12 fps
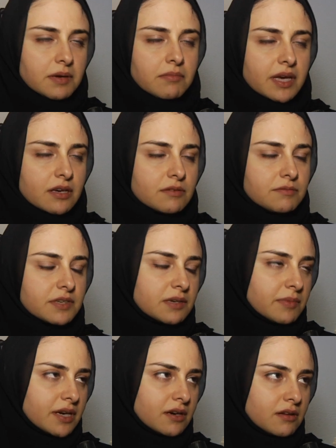male,
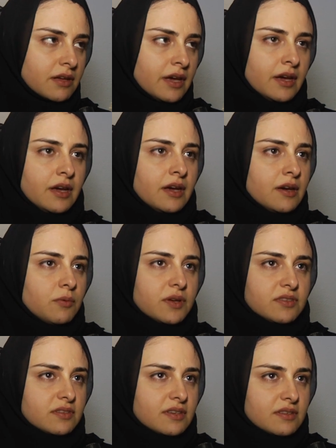female,
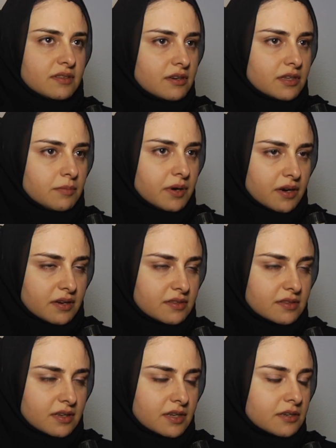wasn't necessarily
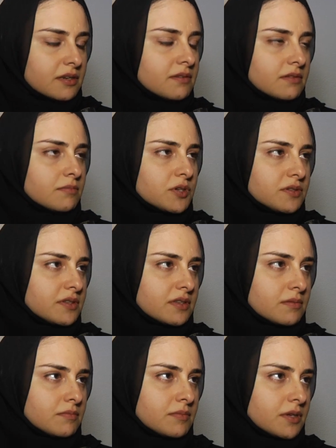Pakistani or even
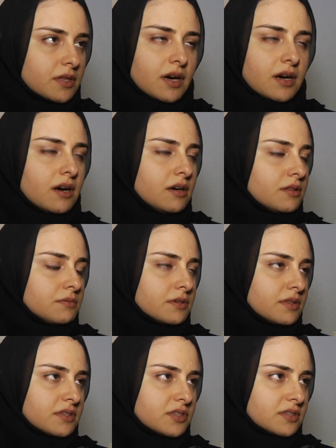Muslim, all the
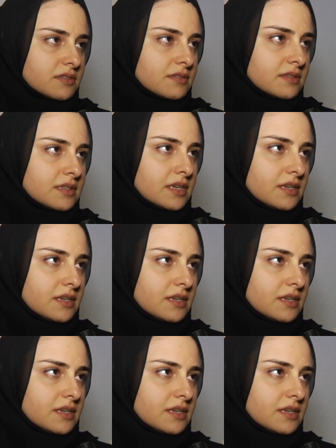religions.